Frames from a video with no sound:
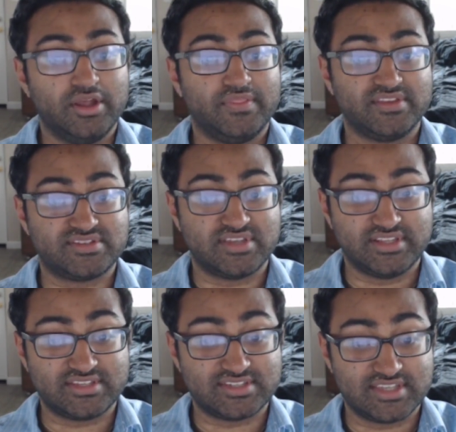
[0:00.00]
The city
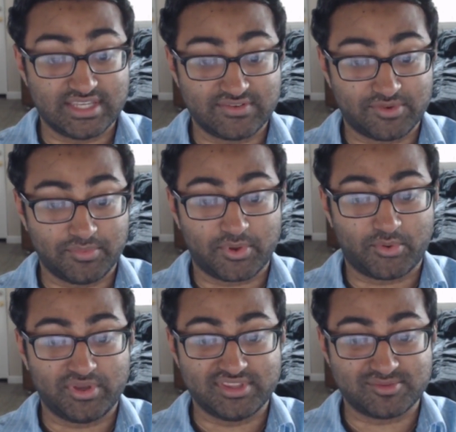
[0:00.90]
scene from the
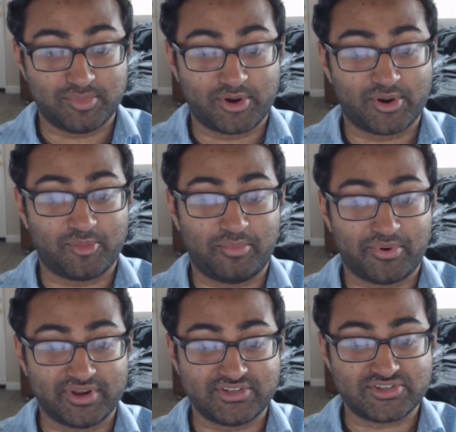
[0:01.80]
Queensboro
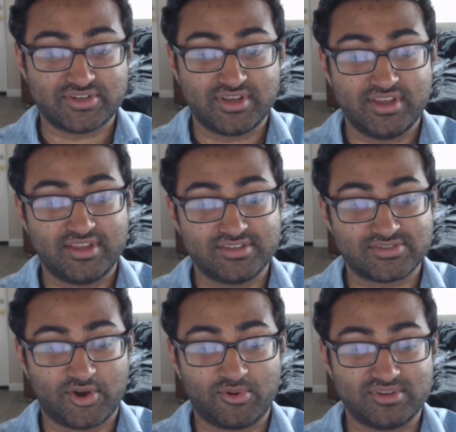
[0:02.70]
Bridge is
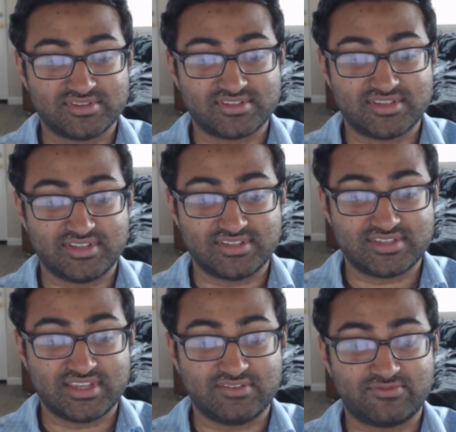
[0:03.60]
always the city
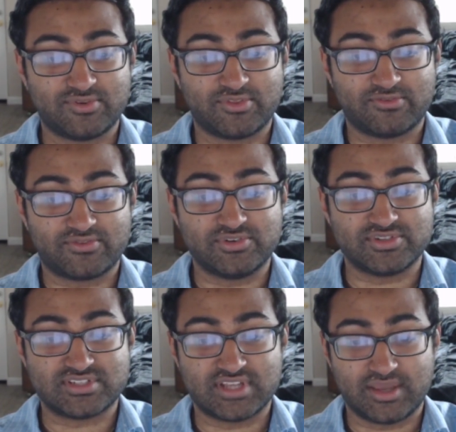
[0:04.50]
scene for the
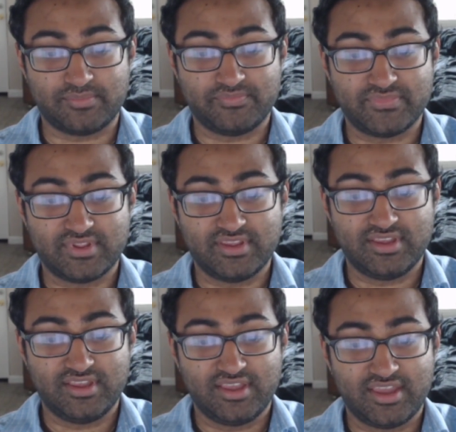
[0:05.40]
first time
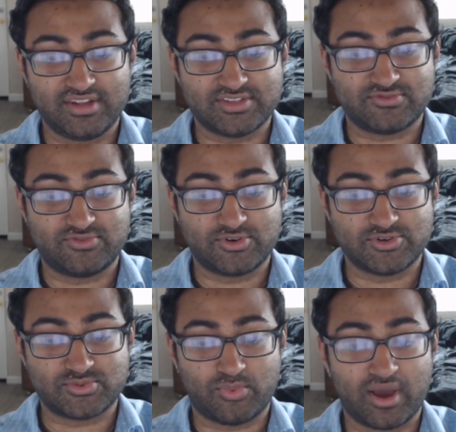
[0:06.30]
in its
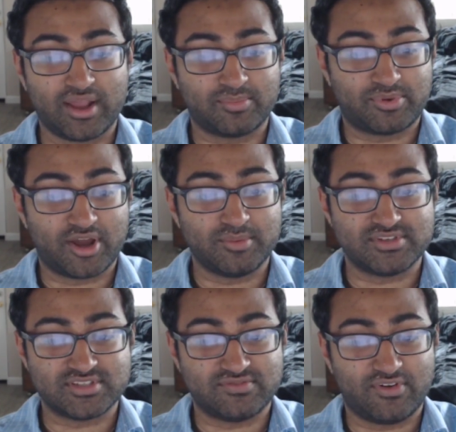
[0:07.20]
first wild
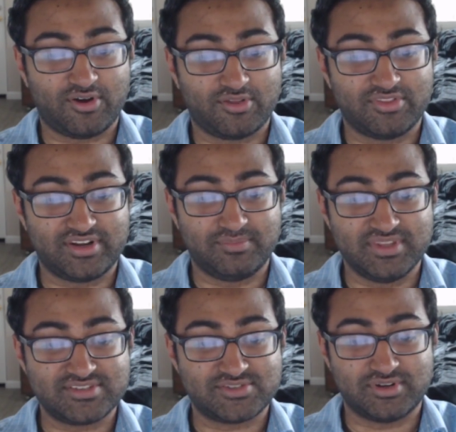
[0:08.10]
promise of all the
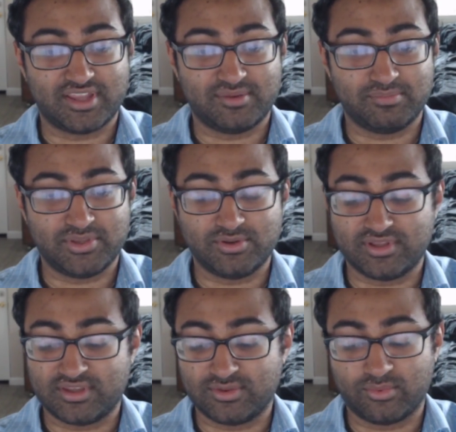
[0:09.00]
mystery and
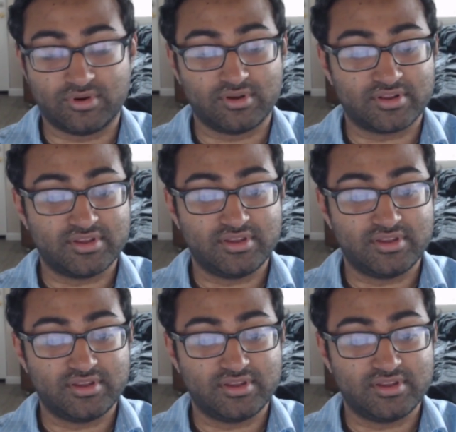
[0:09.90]
beauty in the world.